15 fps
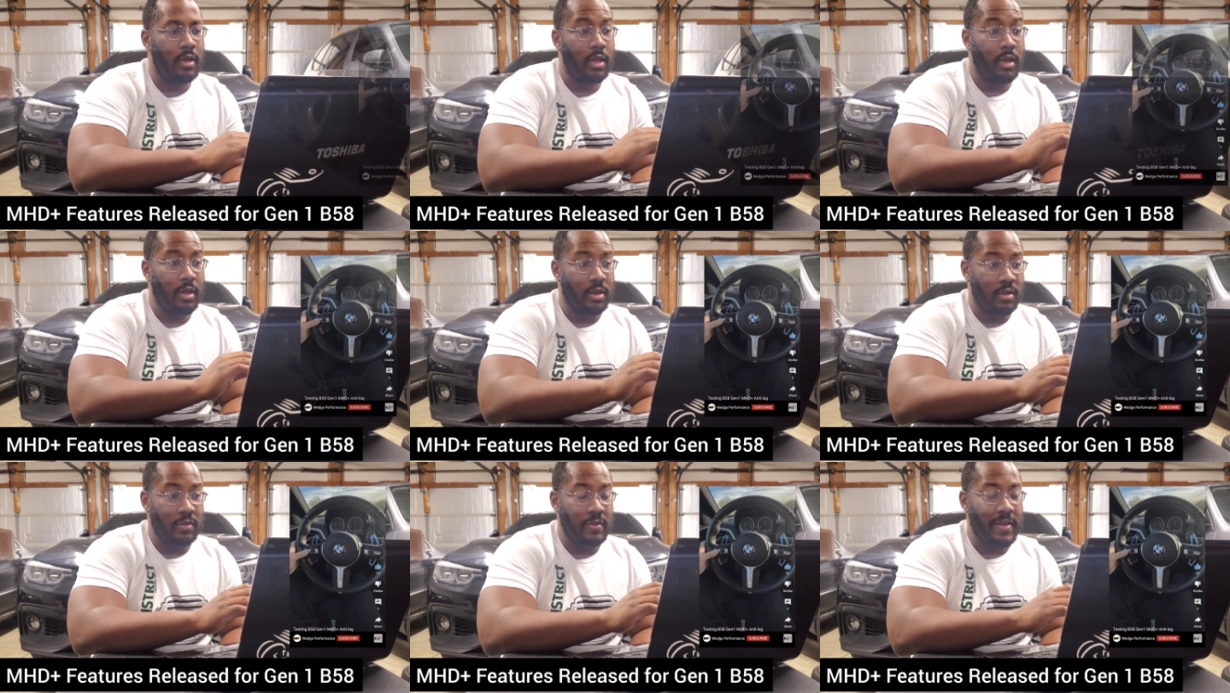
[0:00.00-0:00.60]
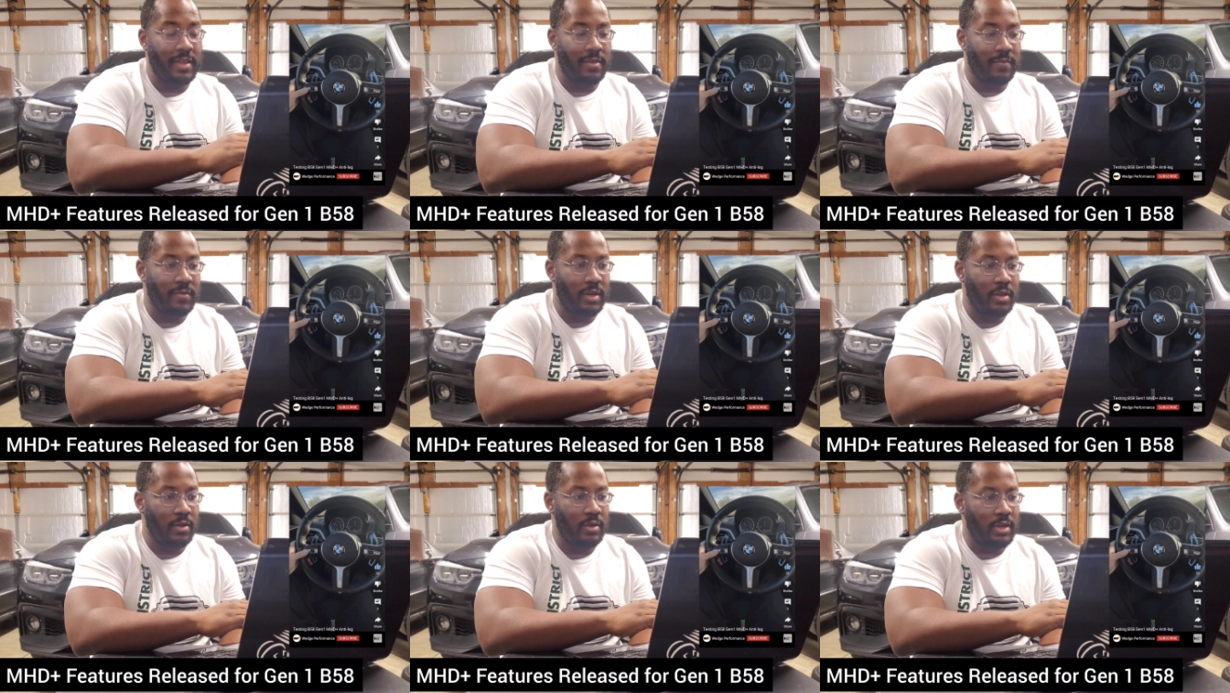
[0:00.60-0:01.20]
And he also has a
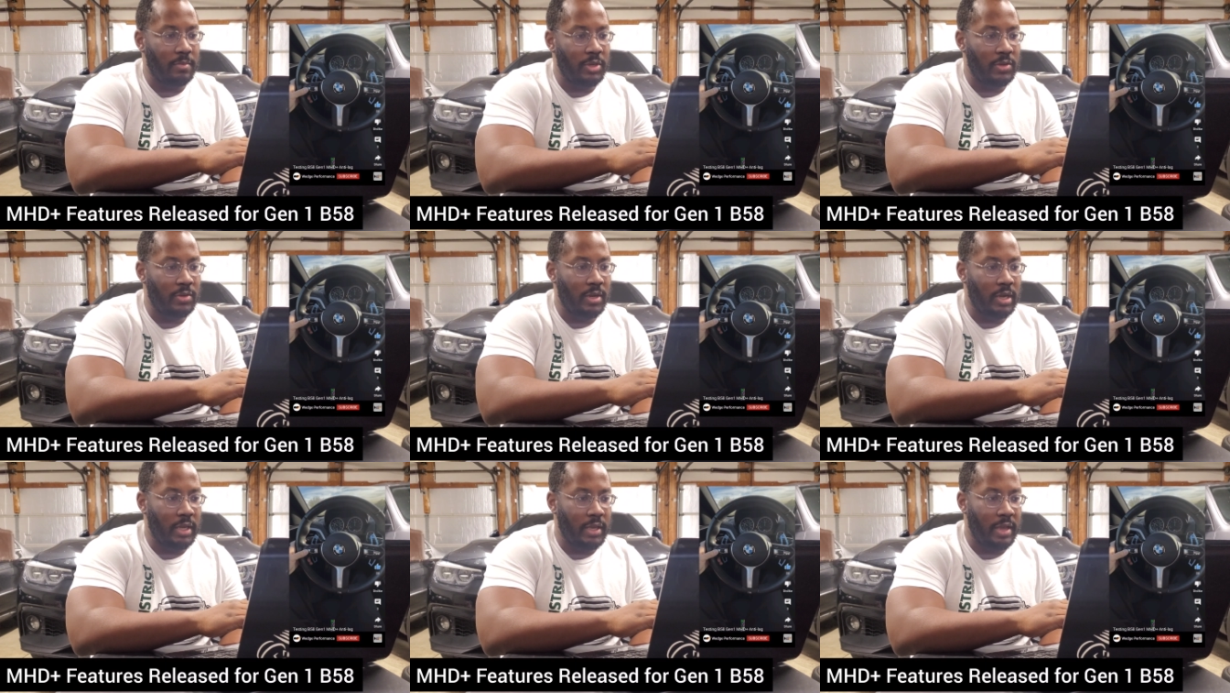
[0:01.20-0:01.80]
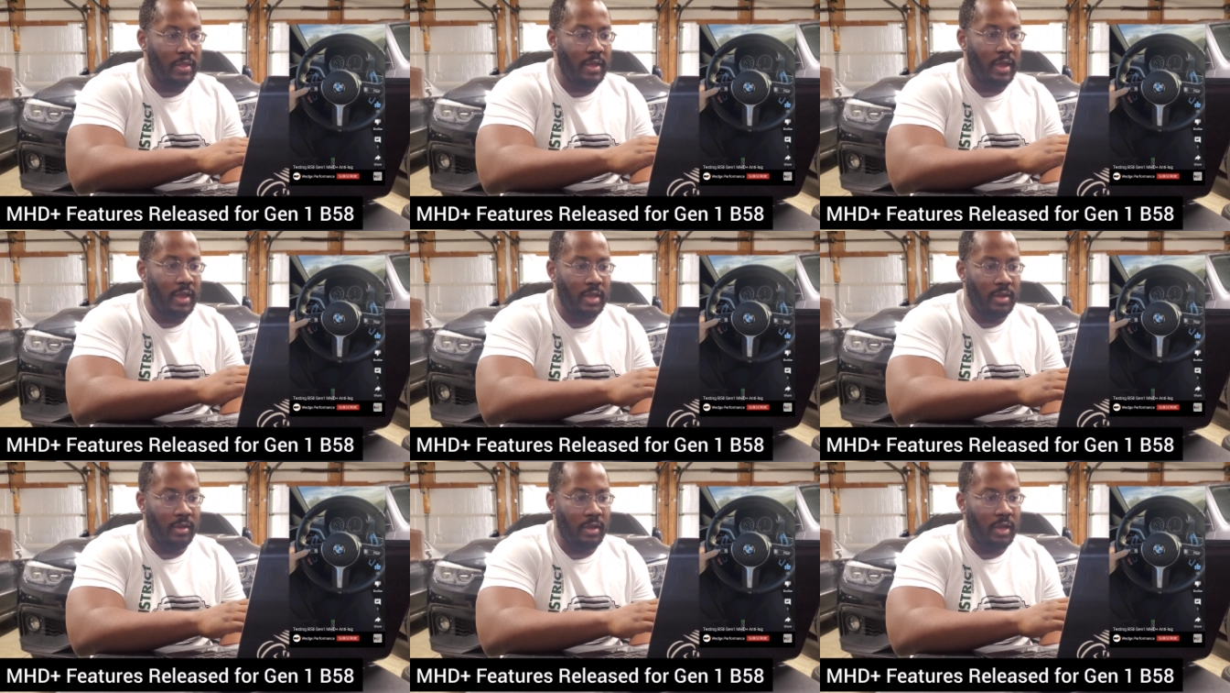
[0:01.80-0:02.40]
video demonstrating how the
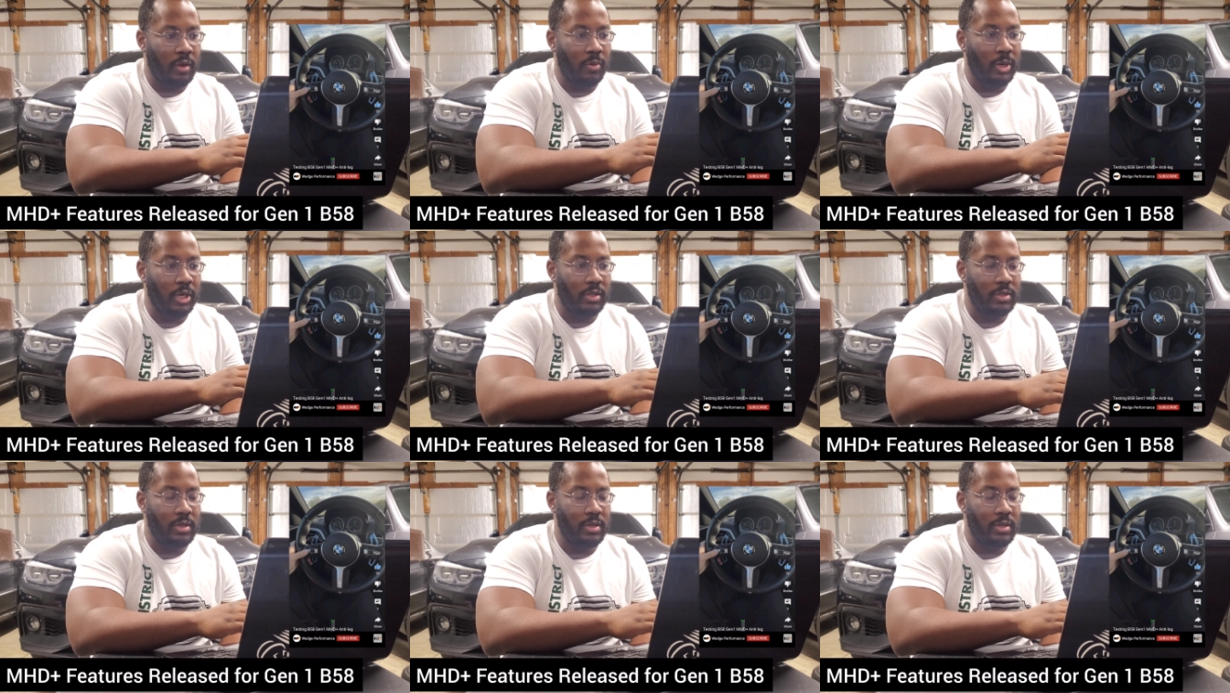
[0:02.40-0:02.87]
anti-lag works.